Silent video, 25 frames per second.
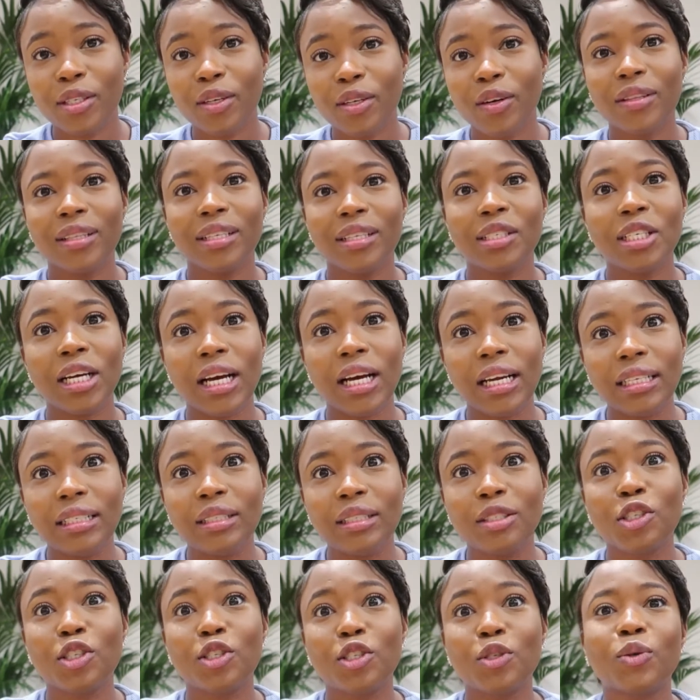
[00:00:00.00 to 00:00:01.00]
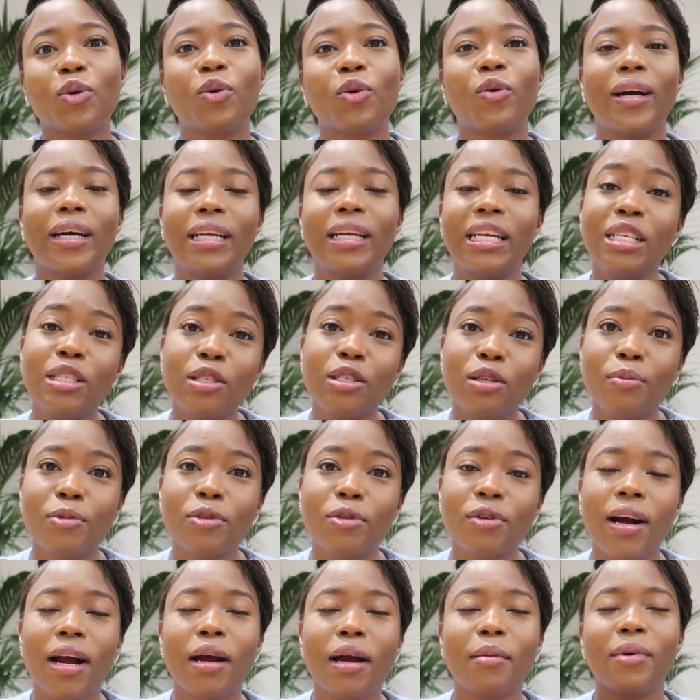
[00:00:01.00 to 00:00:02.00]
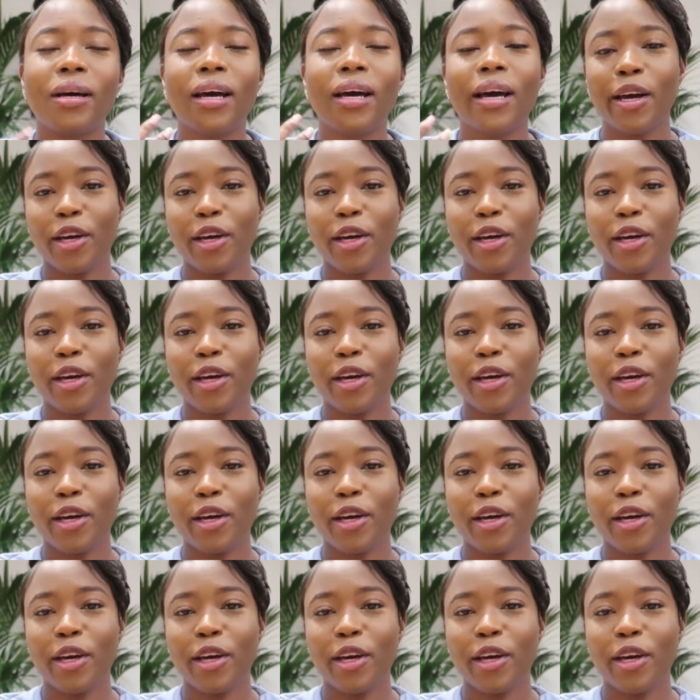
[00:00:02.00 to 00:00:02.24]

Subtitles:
on the channel, so go ahead and subscribe